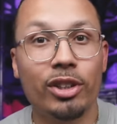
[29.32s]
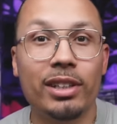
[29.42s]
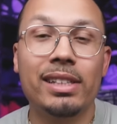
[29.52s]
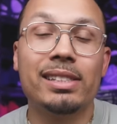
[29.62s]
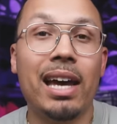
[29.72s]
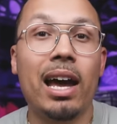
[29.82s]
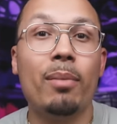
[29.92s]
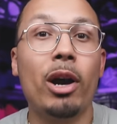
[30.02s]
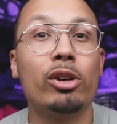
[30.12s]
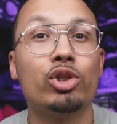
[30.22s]
during this time,
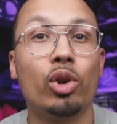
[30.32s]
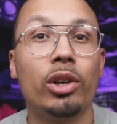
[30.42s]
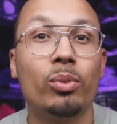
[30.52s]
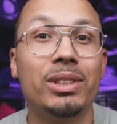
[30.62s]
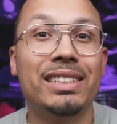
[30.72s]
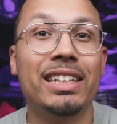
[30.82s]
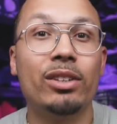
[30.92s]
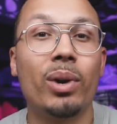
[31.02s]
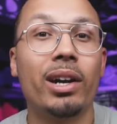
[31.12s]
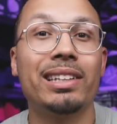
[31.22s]
time, Michael Jordan was
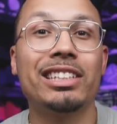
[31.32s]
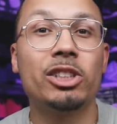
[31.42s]
seen wearing